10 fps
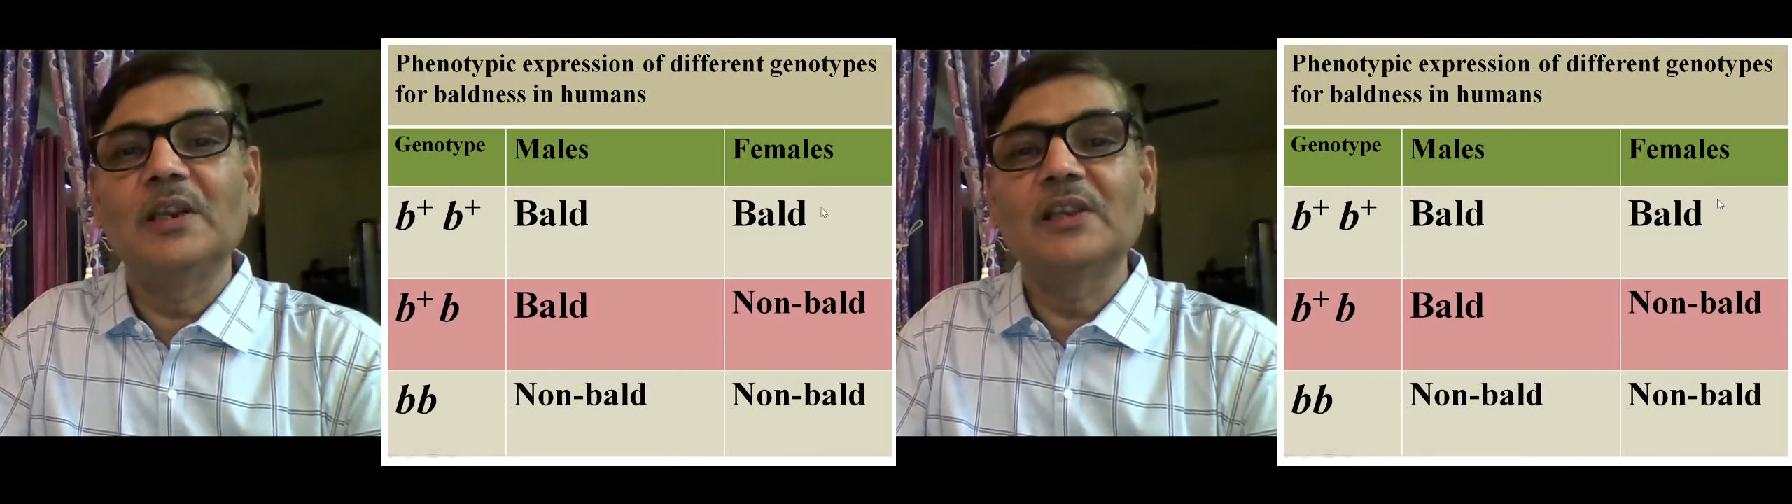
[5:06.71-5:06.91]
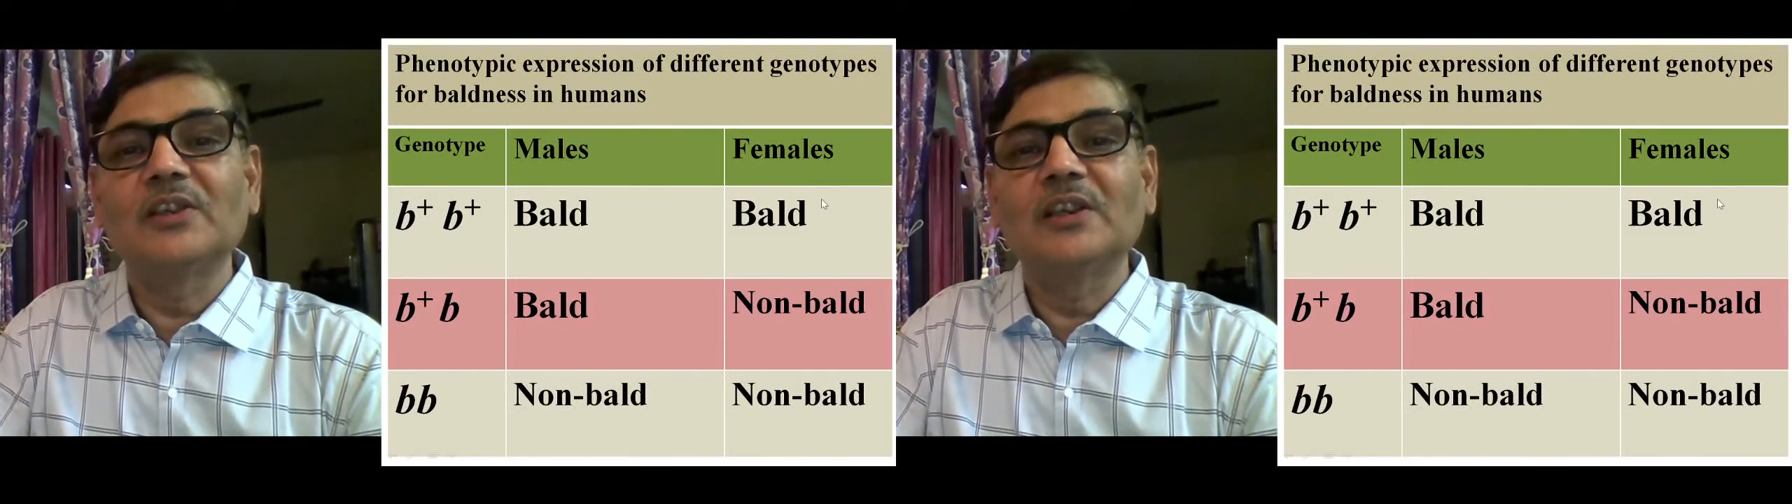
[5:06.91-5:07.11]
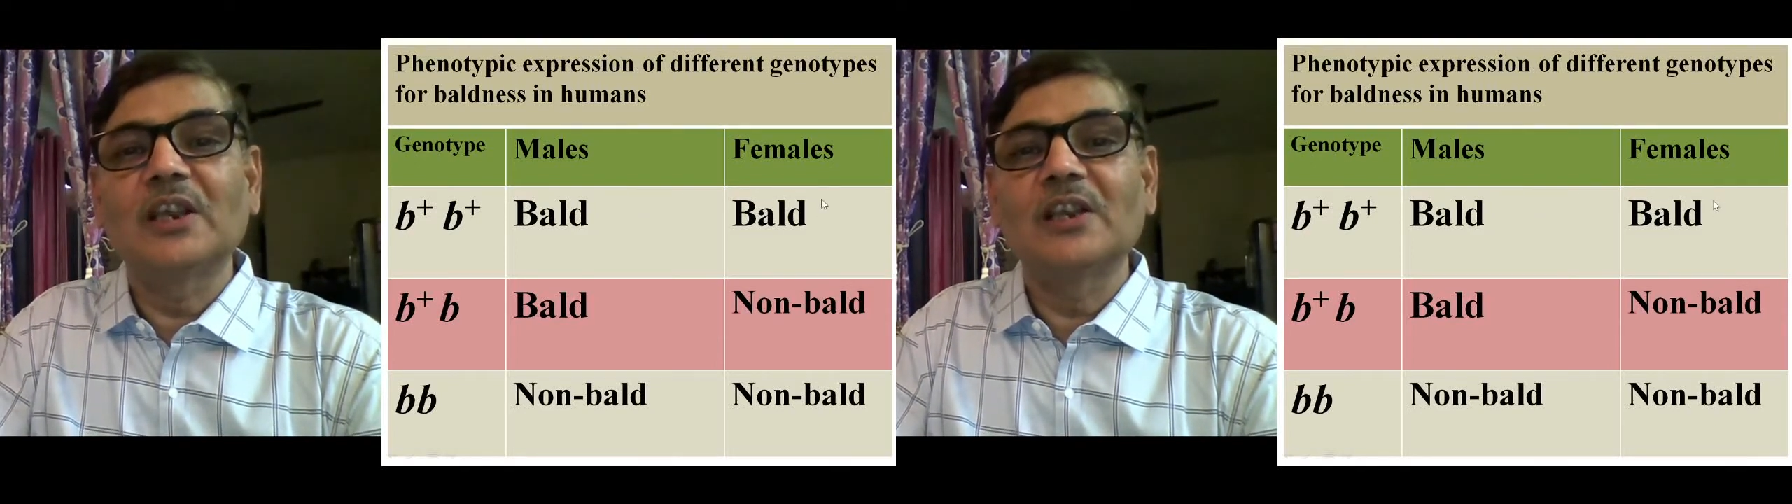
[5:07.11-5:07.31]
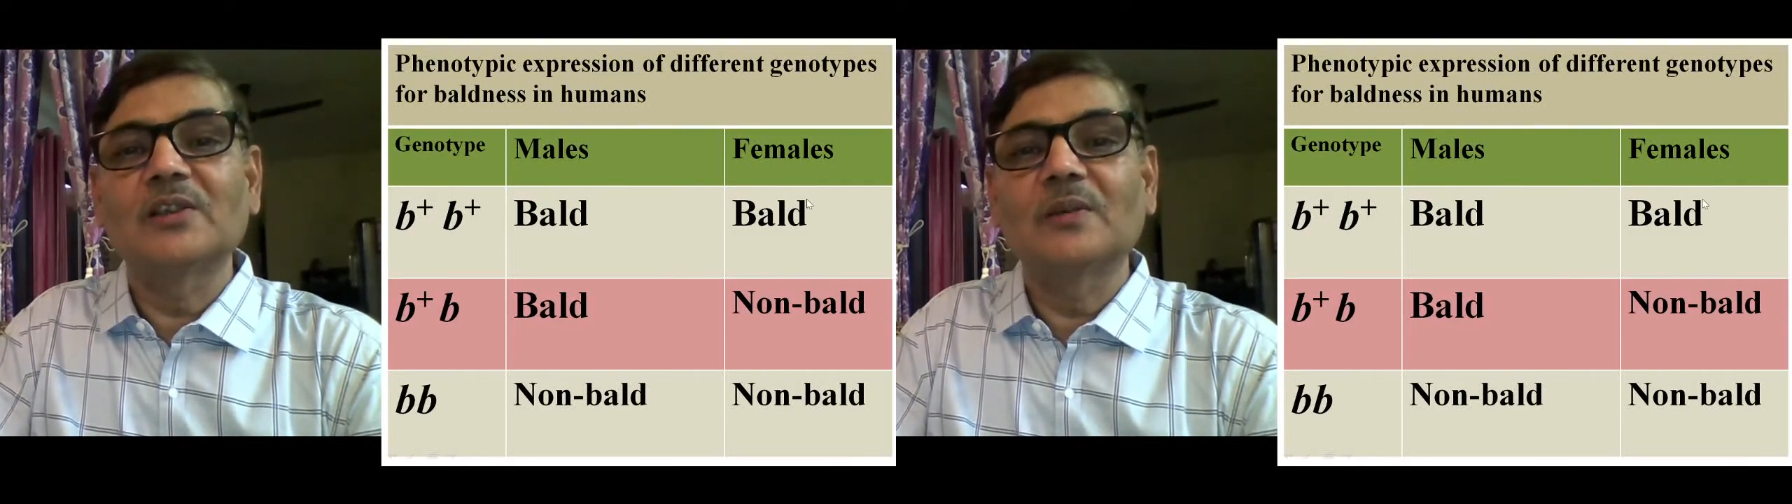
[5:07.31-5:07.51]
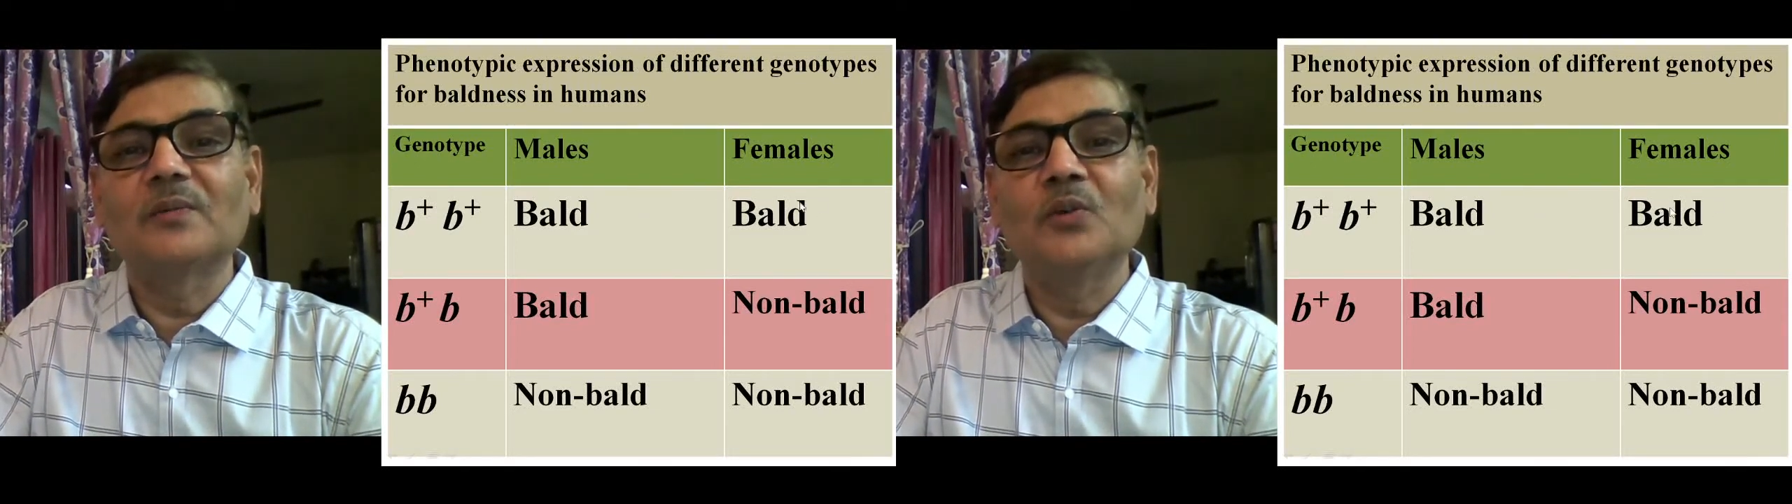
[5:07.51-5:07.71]
less in case
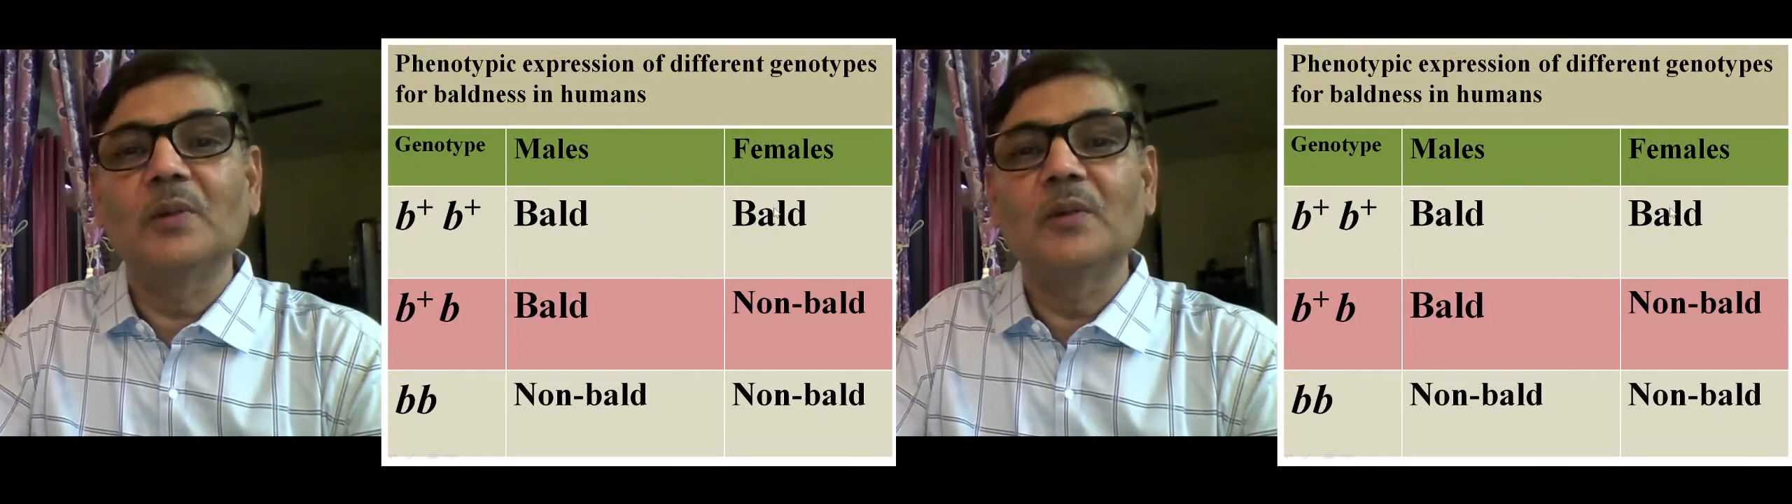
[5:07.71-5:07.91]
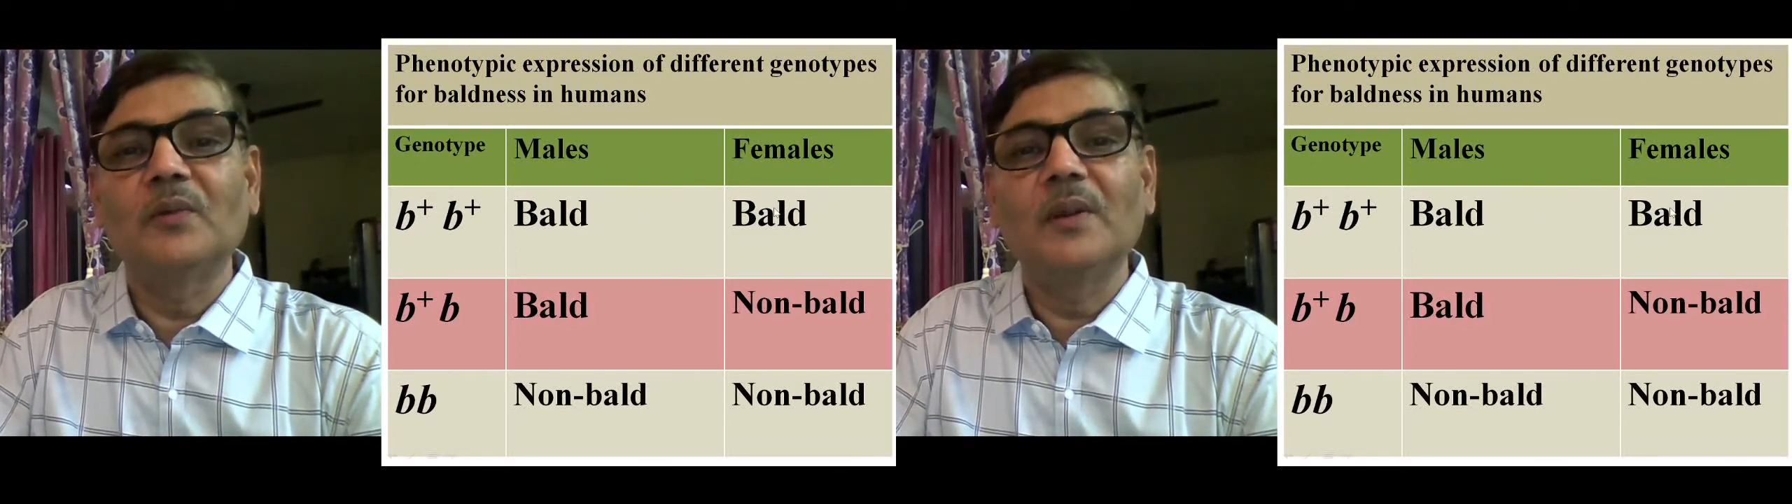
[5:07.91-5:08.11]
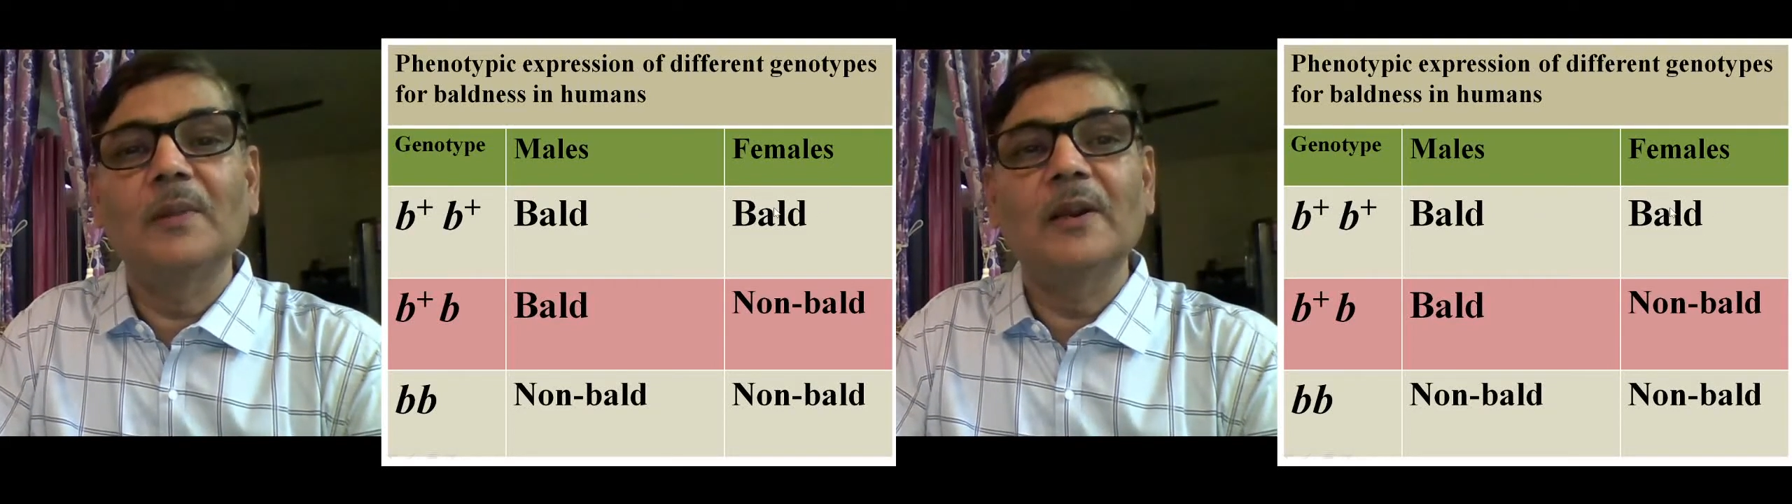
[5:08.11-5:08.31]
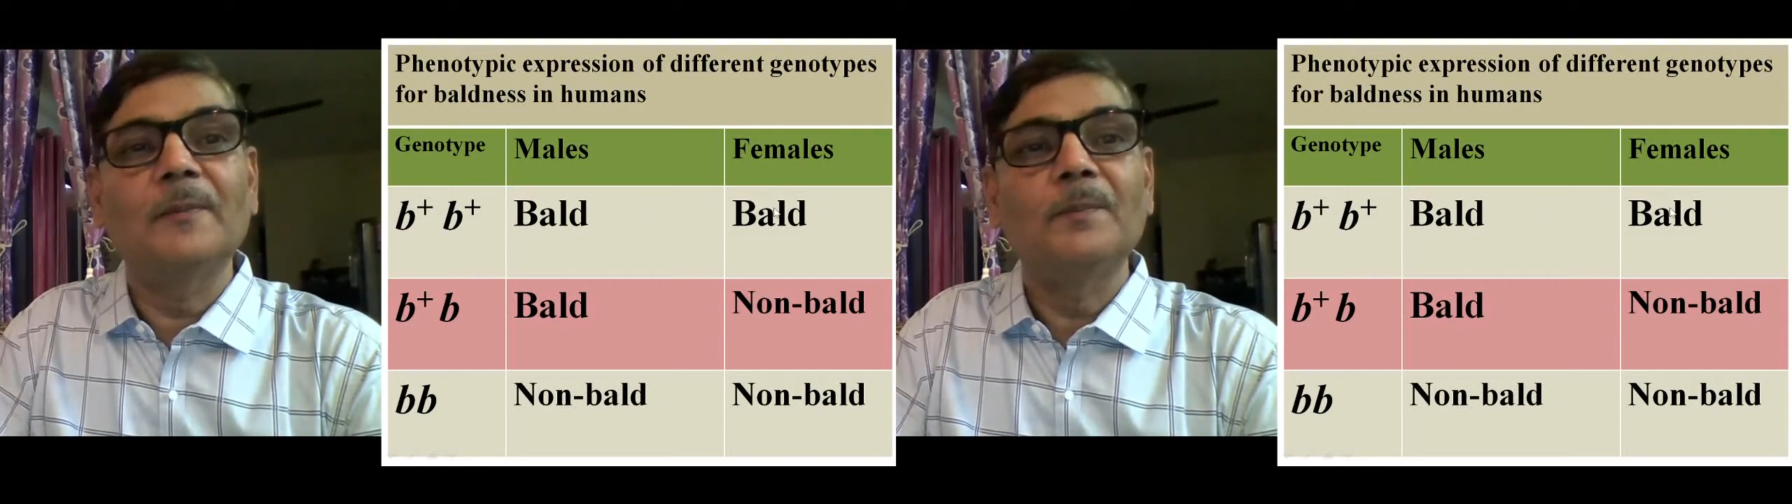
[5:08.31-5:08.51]
of human female.